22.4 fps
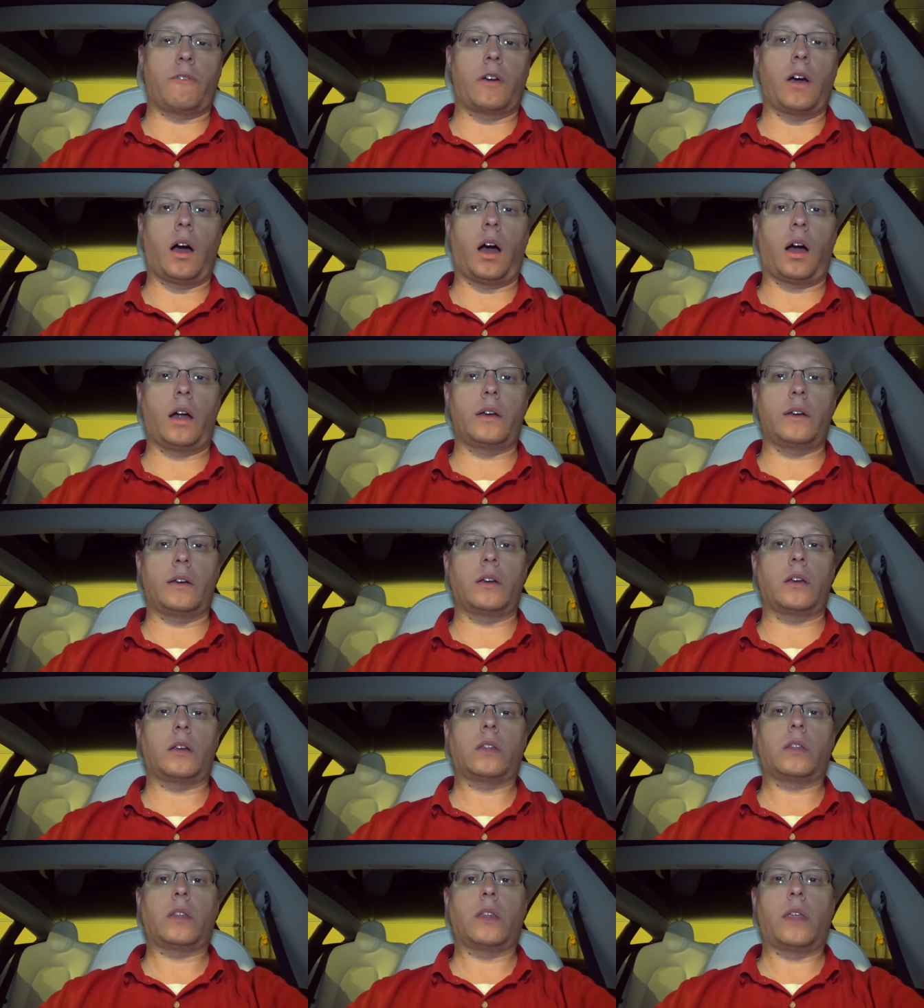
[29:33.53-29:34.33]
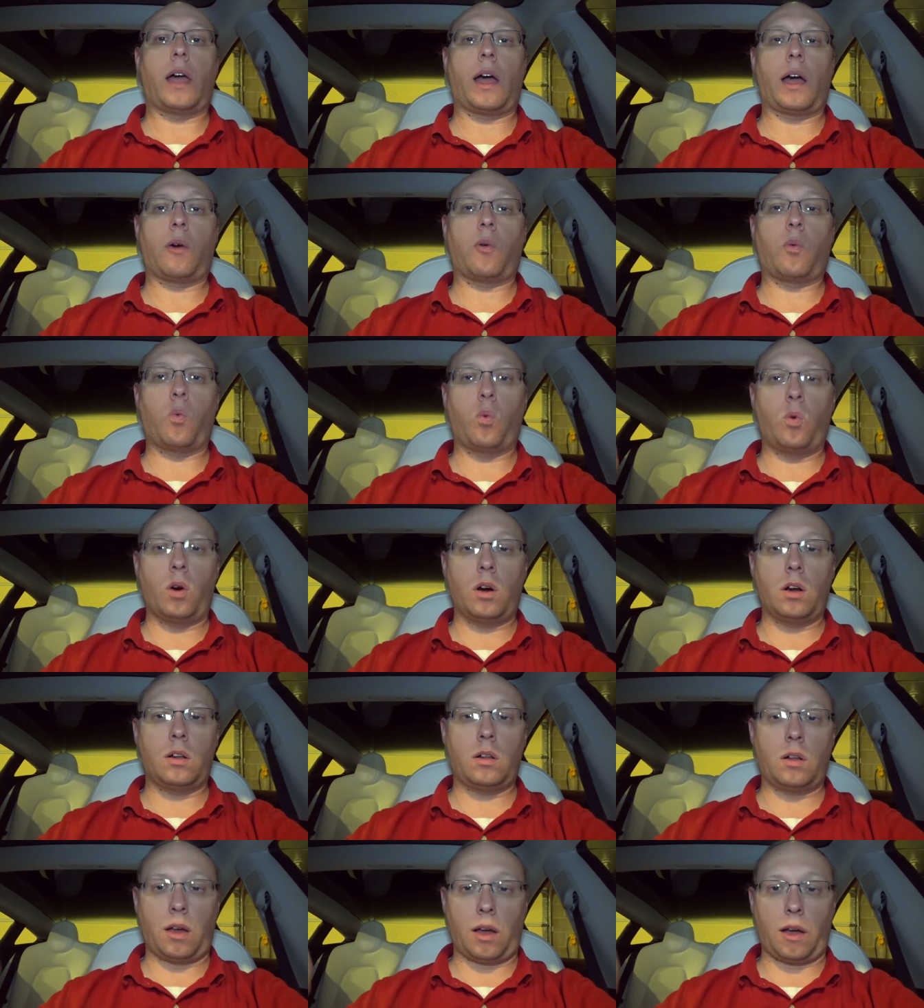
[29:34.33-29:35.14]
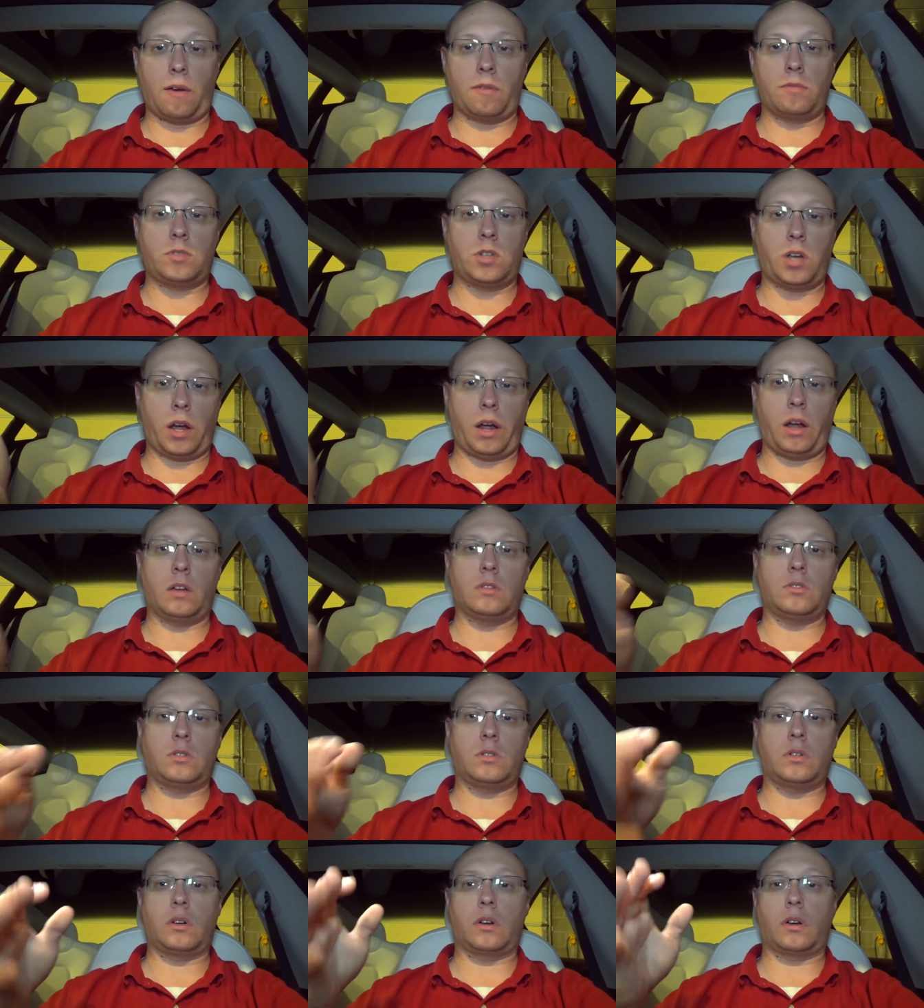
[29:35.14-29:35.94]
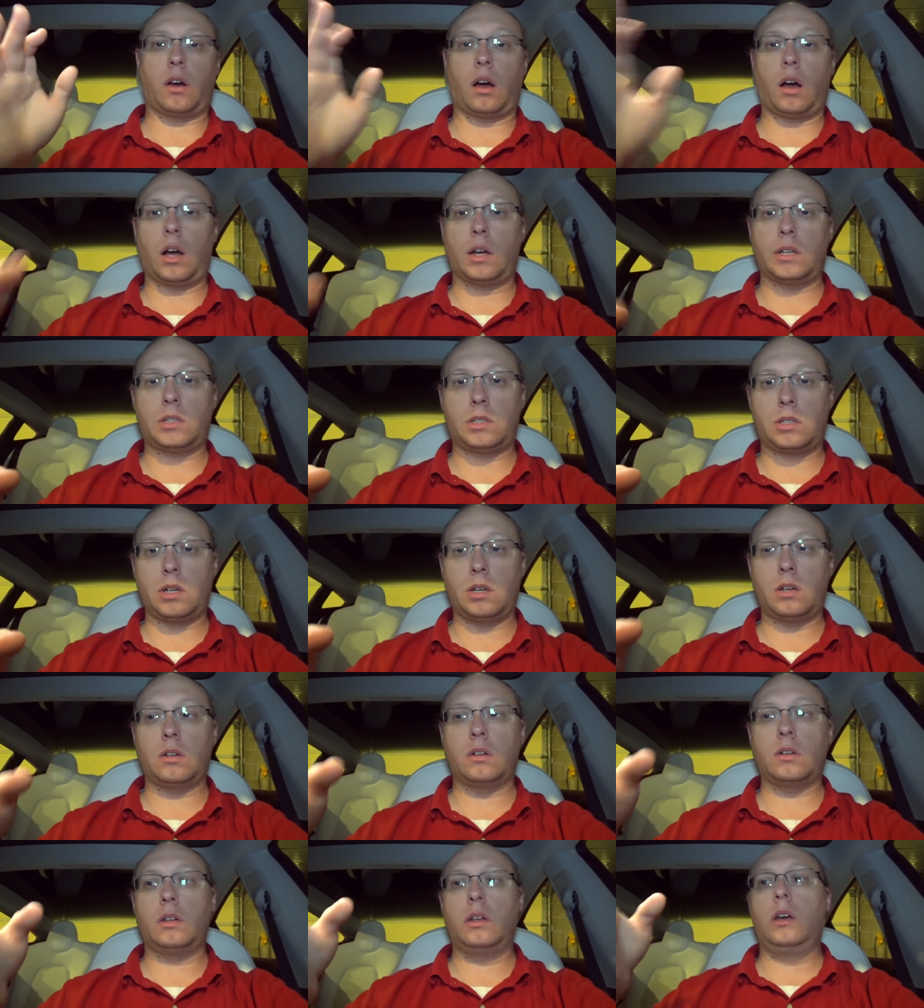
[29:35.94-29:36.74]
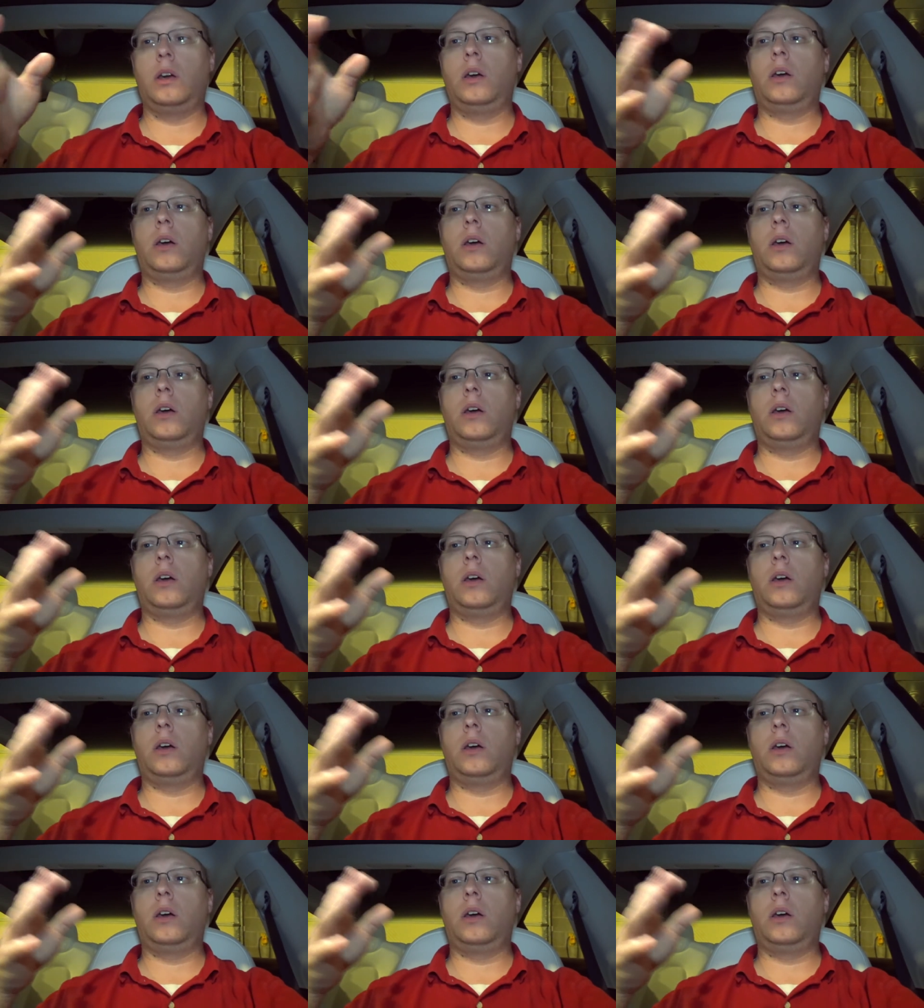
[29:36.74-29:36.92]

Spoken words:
gotten that would have changed to constant,